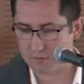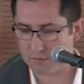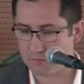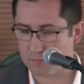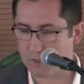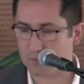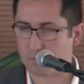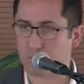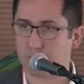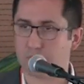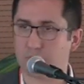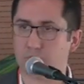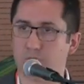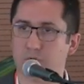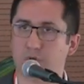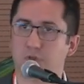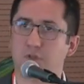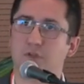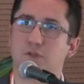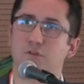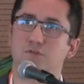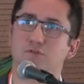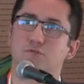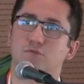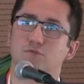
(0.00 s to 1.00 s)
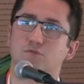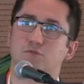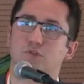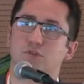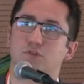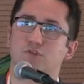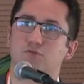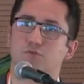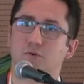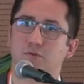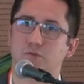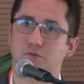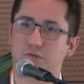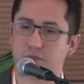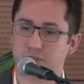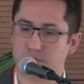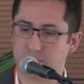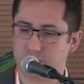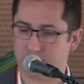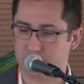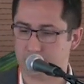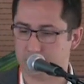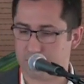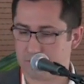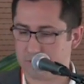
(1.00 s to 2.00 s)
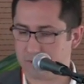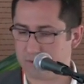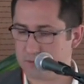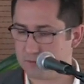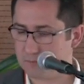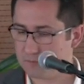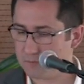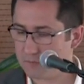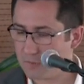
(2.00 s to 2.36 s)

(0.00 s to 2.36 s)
But we need to control this first.